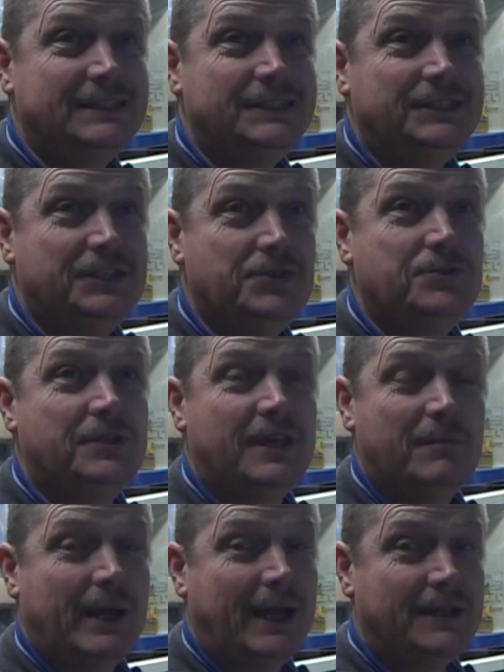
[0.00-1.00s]
usually
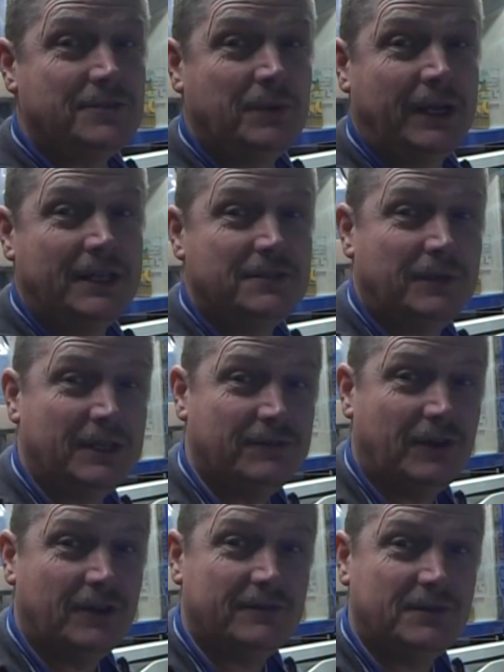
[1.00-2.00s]
about
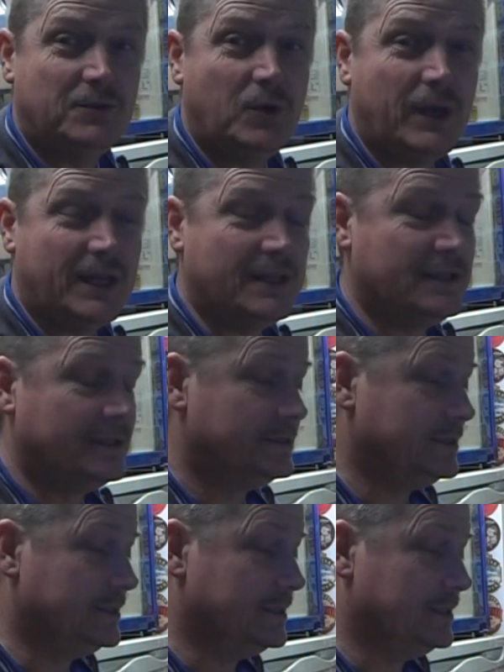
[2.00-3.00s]
20-25 quid,
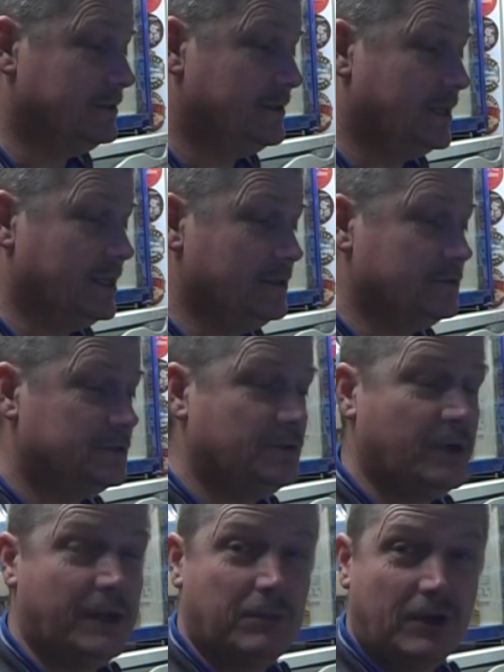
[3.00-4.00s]
and they're only a little
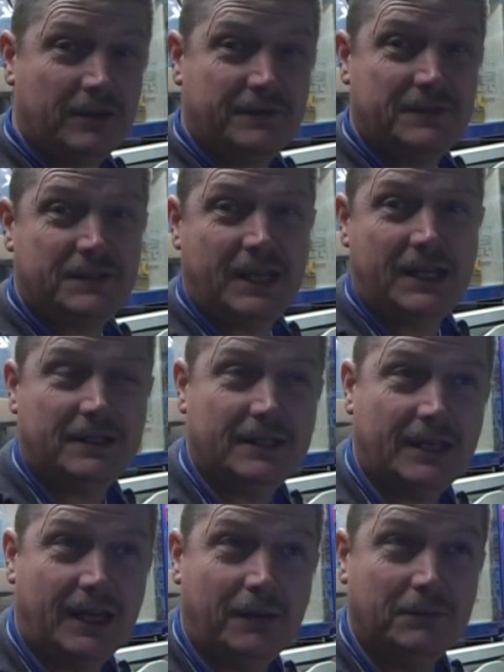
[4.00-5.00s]
square block. If you've seen
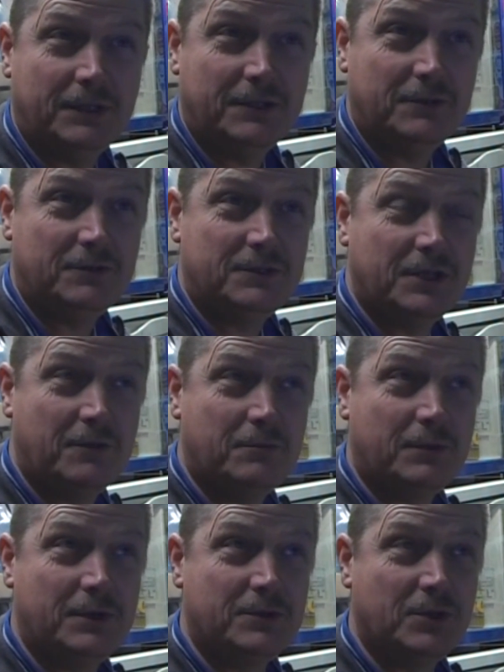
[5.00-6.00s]
new
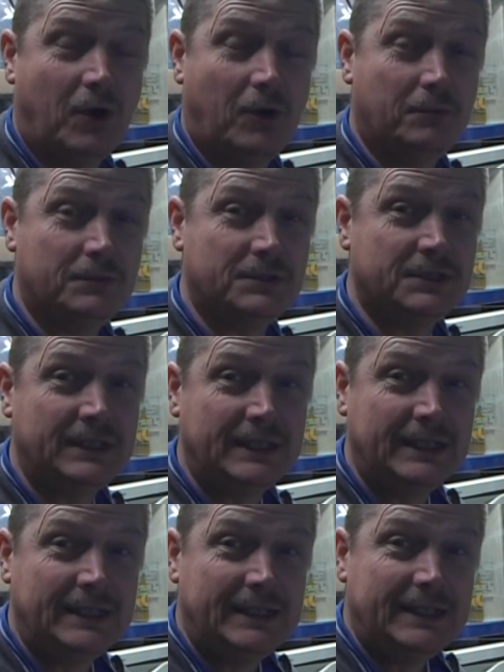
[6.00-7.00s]
Homebrew Tom's,
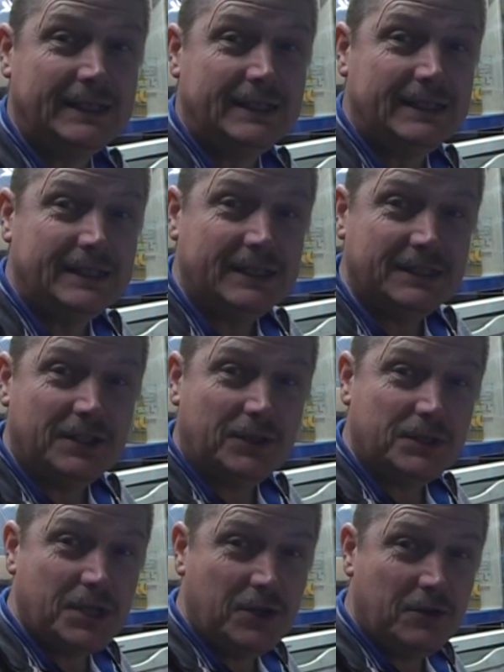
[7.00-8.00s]
he's
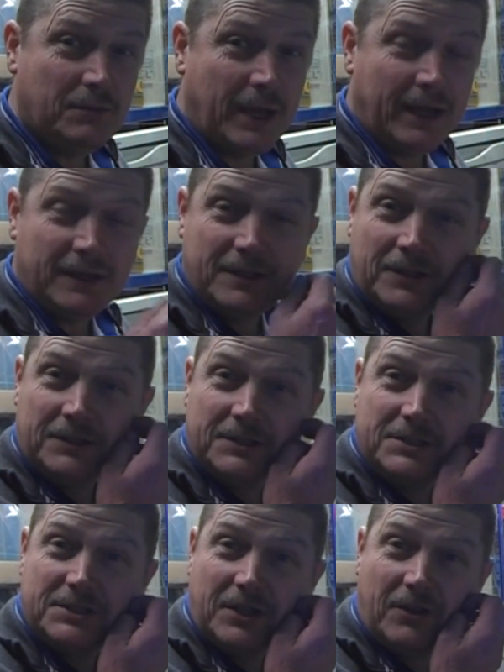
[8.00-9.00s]
got two mounted on
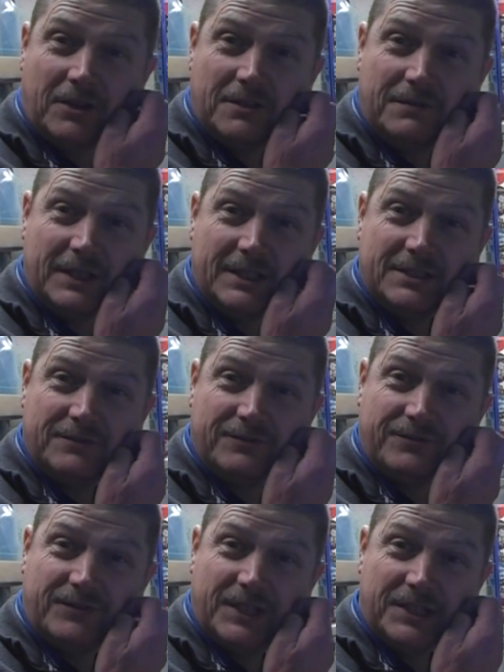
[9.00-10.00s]
the side of his
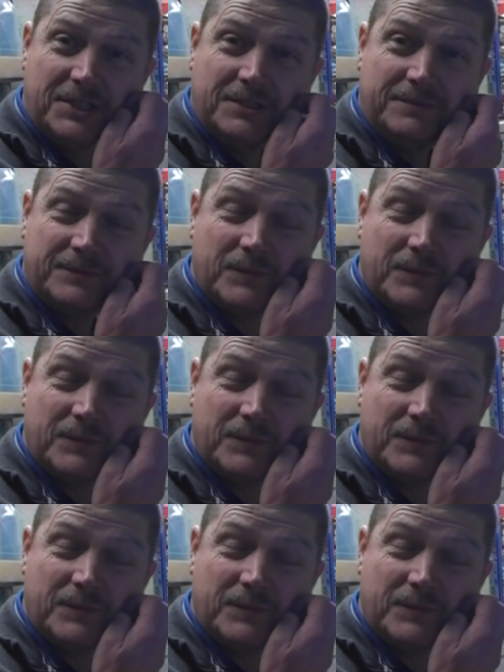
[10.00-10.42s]
fridge.